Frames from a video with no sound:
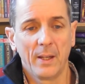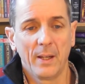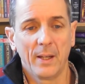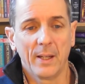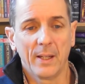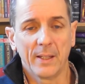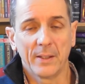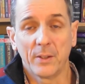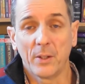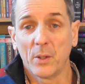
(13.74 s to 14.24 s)

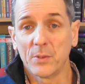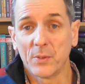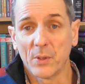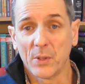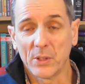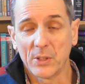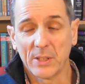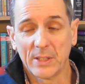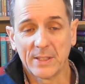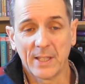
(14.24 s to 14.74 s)
And those
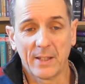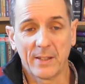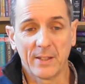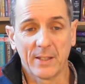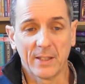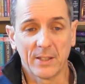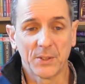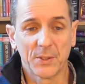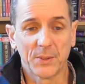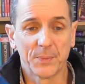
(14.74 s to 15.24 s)
verses say
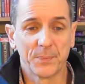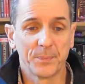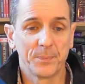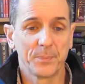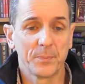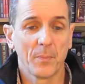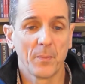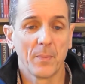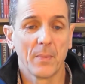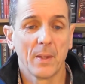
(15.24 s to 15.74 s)
this
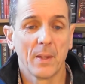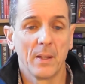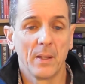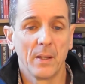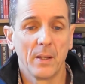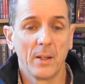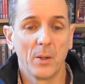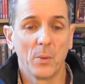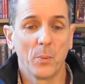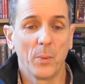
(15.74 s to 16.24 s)

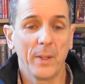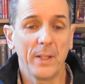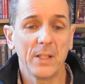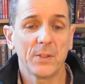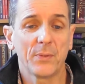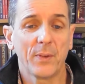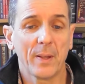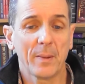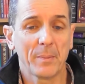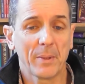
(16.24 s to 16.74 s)
When
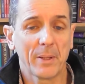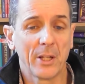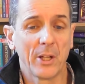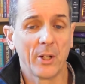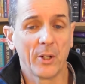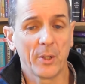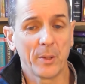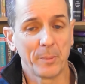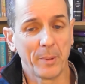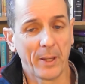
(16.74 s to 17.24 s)
his family
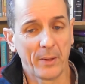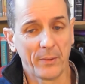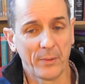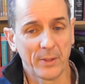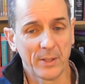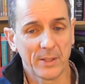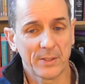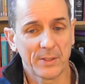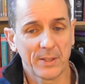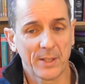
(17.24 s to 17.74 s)
heard about
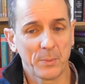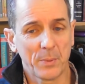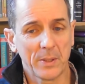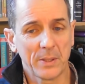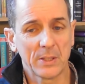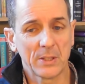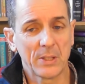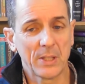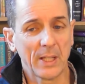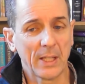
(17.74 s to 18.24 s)
this, they
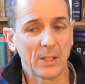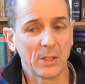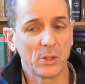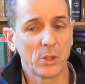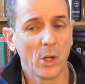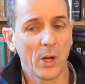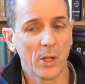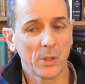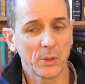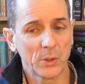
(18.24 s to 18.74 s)
went to take
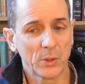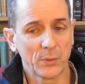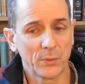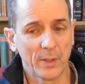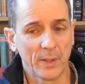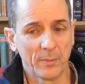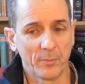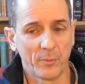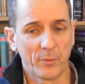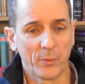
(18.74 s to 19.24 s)
charge of
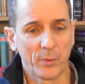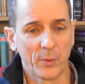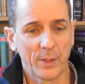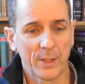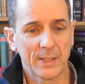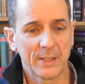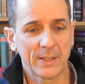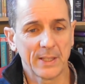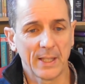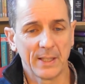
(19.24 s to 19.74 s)
him, for
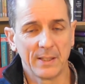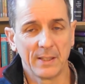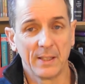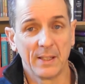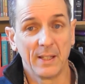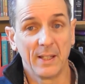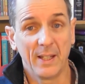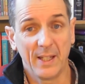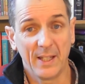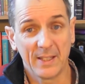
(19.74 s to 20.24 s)
they said,
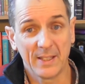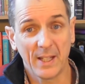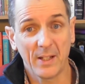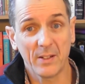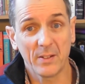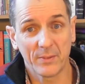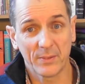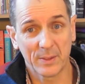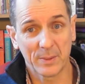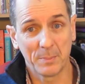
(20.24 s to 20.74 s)
He's
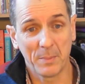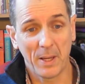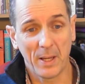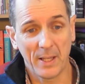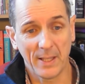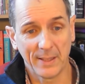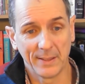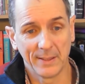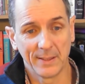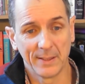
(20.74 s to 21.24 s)
out of his
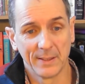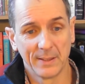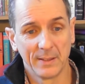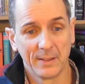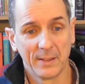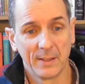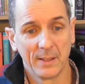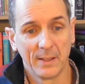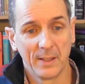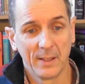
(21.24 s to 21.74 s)
mind.
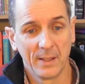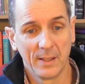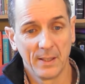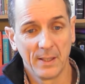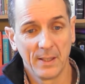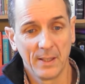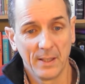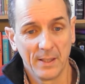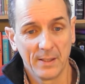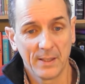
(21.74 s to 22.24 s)

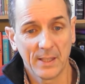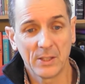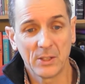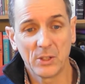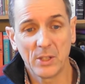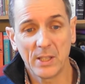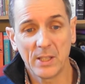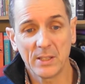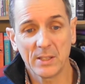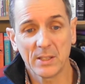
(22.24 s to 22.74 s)
Then
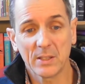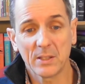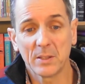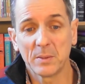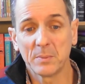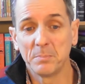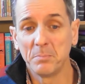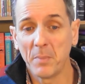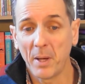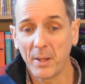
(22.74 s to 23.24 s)

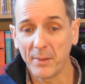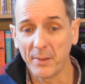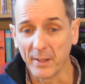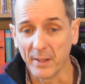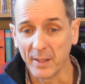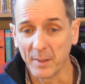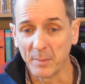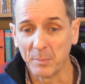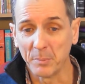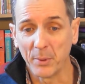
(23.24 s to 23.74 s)
Jesus'
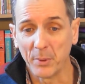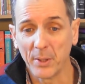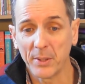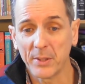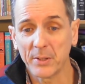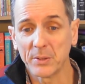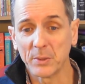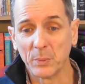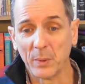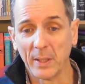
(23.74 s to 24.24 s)
mother and
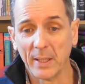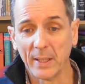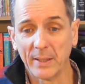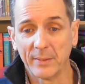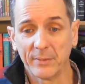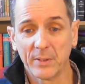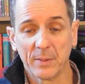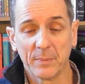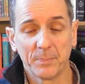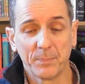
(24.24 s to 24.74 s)
brothers
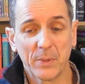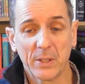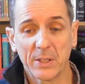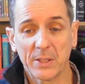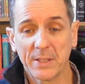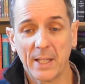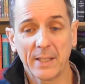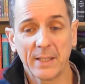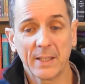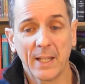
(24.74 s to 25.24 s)
arrived.
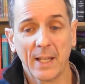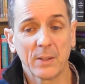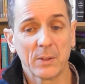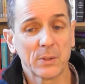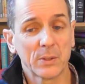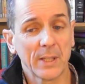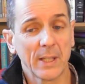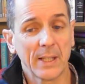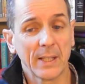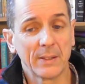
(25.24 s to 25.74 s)
Standing
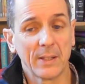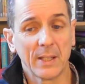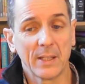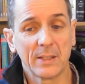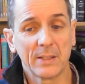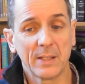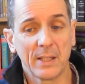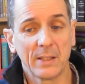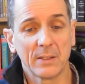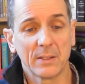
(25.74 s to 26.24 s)
outside, they
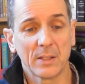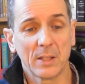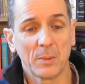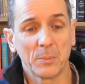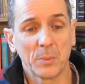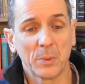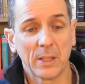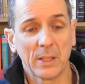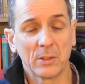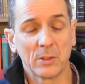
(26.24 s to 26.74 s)
sent
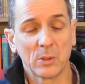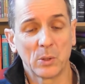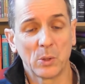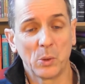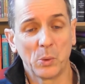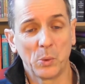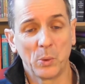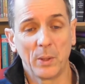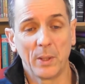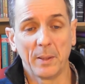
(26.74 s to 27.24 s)
someone in to
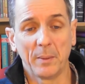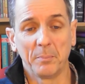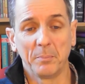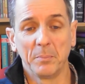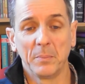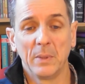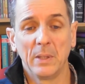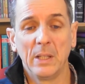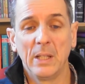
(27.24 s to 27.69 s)
call him.